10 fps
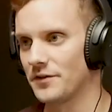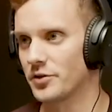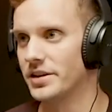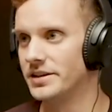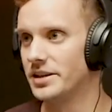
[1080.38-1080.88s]

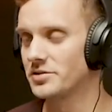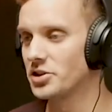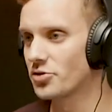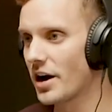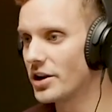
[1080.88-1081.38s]
continuously
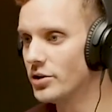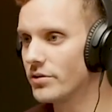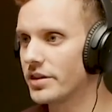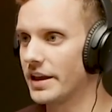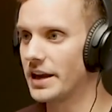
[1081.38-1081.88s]
trying new
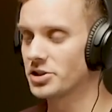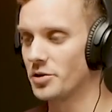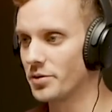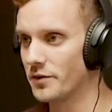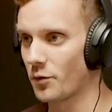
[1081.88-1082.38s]
things and you're
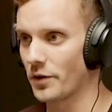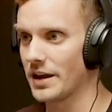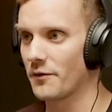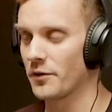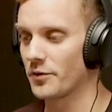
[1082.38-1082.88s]
putting forth the
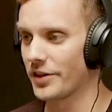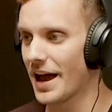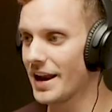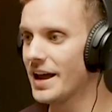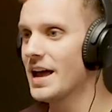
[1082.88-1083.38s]
effort for
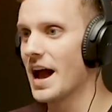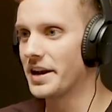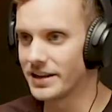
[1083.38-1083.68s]
that, and you